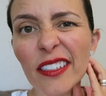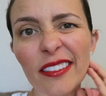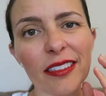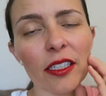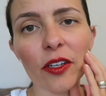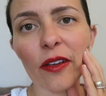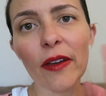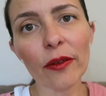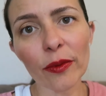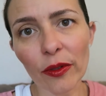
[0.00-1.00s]
And you know, I've
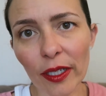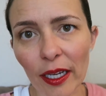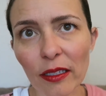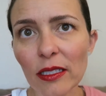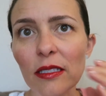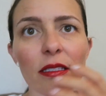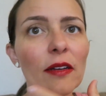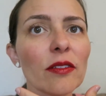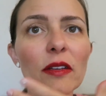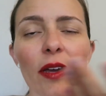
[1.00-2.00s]
had root canals and
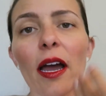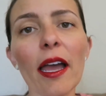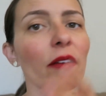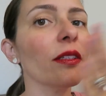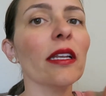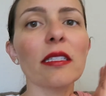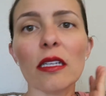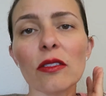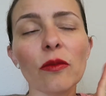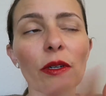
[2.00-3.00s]
stuff, so I have a lot of
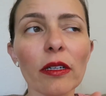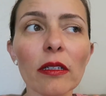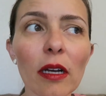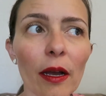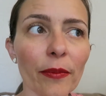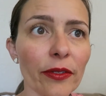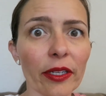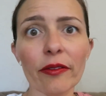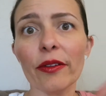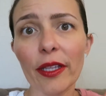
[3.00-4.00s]
dental work,
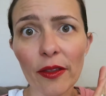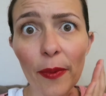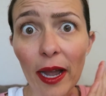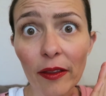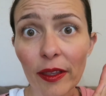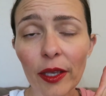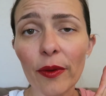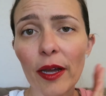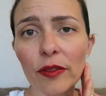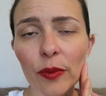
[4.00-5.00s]
particularly in the back, that he
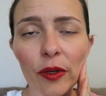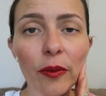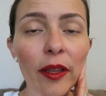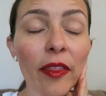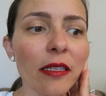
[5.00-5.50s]
would have to work with.